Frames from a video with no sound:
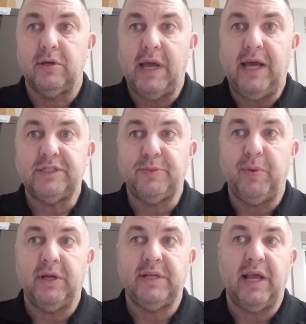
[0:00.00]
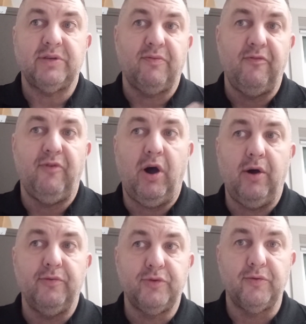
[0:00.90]
aspect has
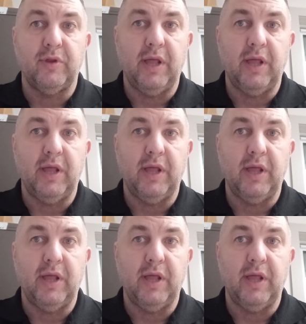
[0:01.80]
evolved over the